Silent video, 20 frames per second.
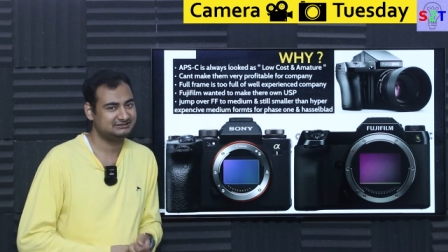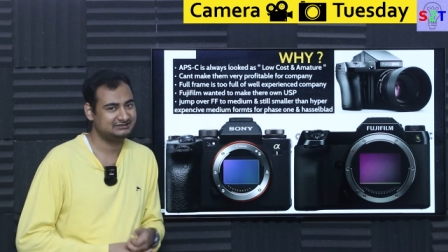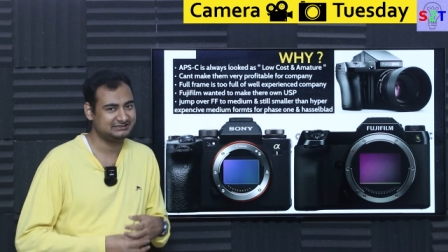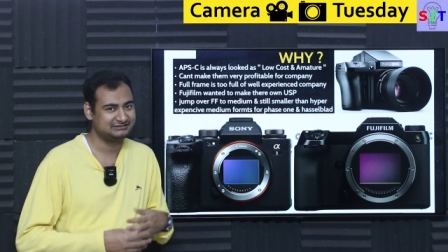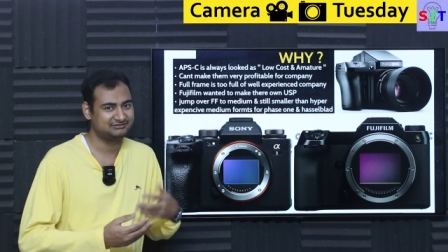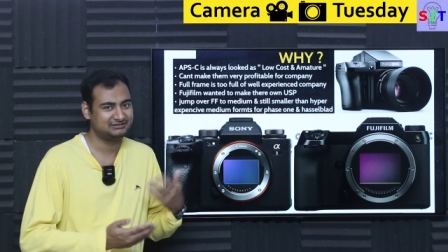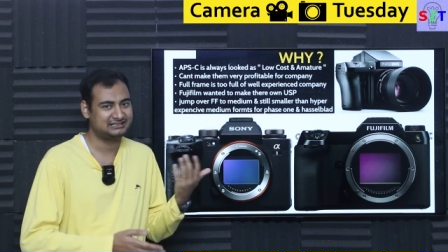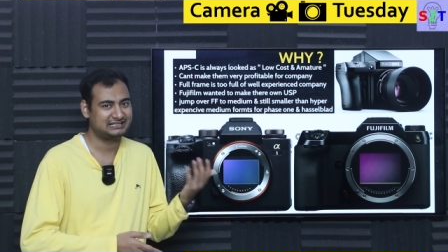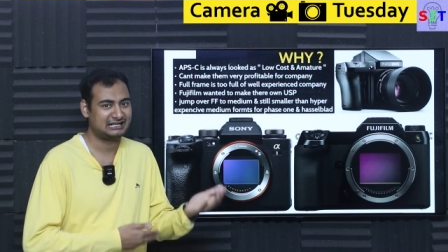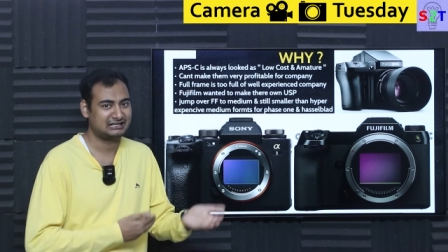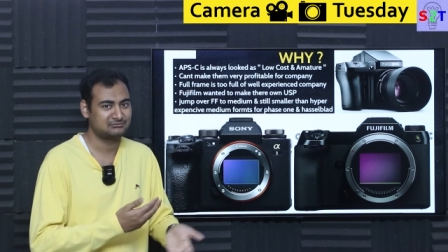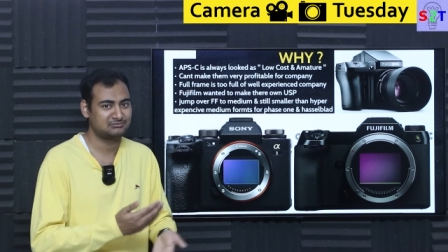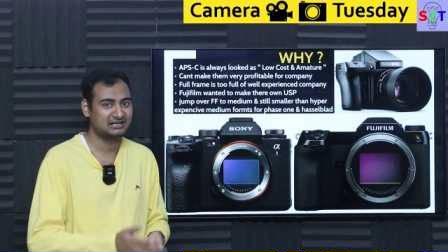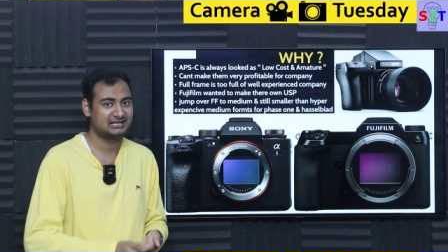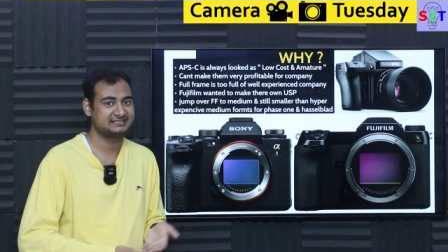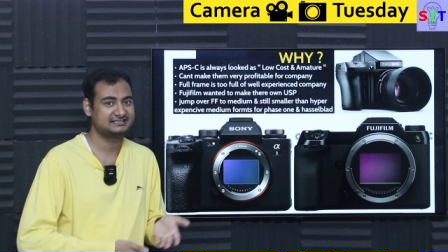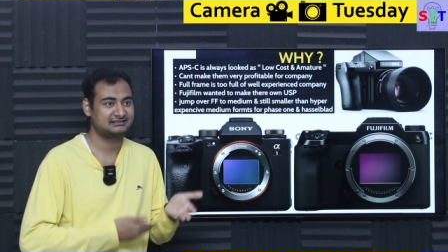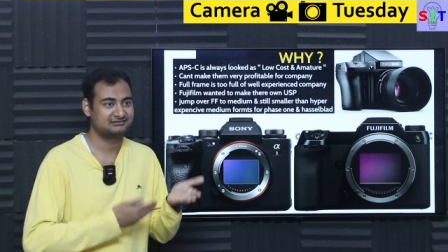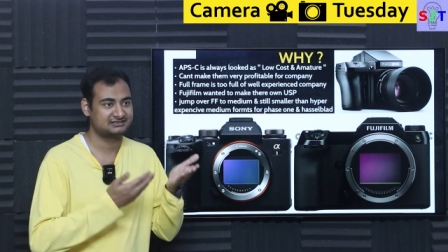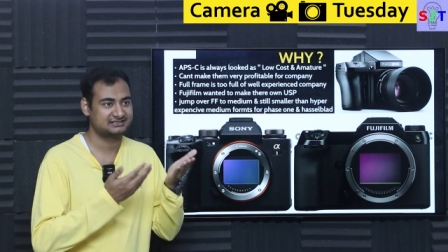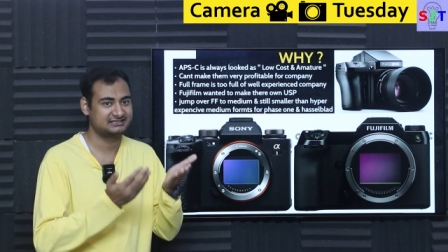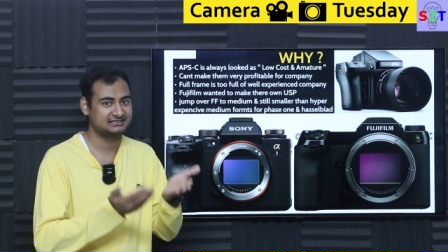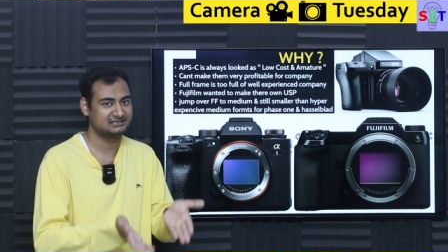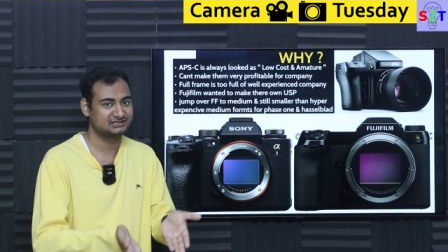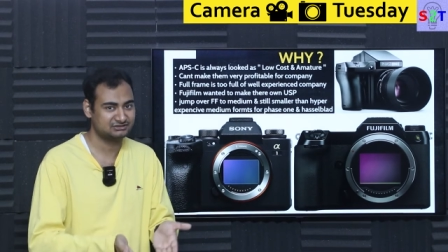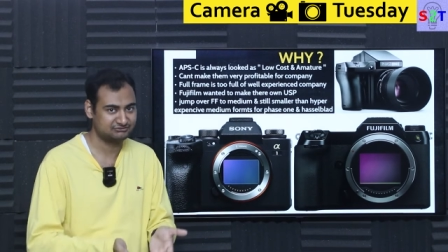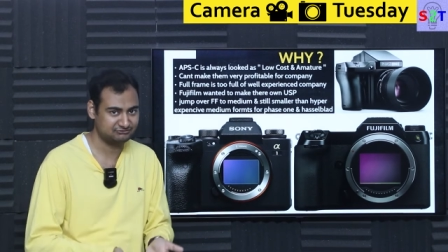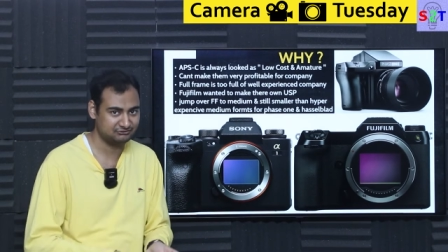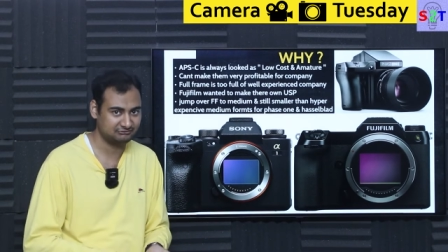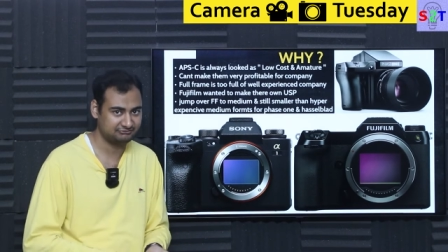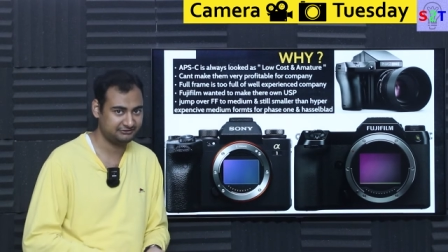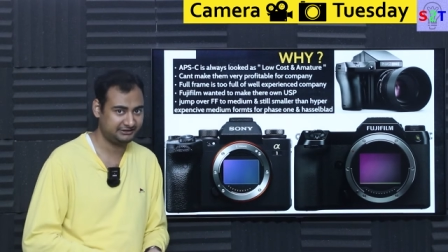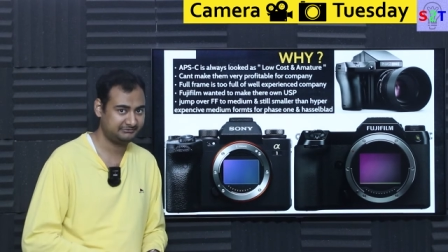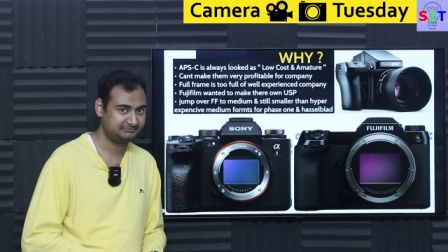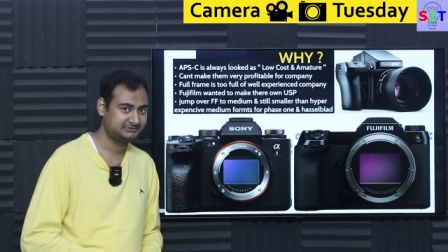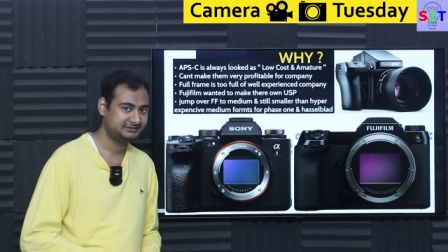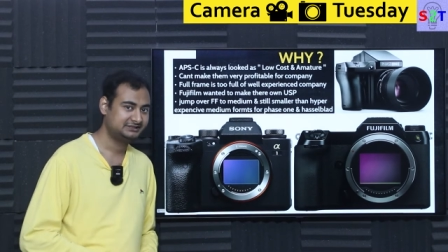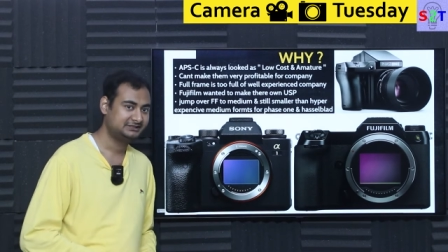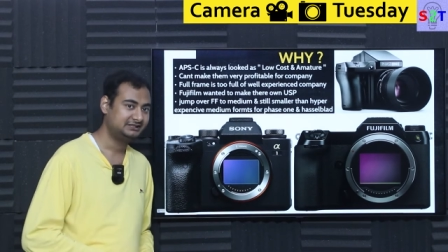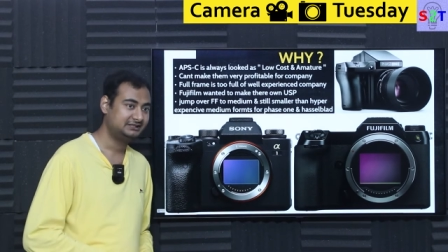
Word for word: it will cannibalize our sales of full frame,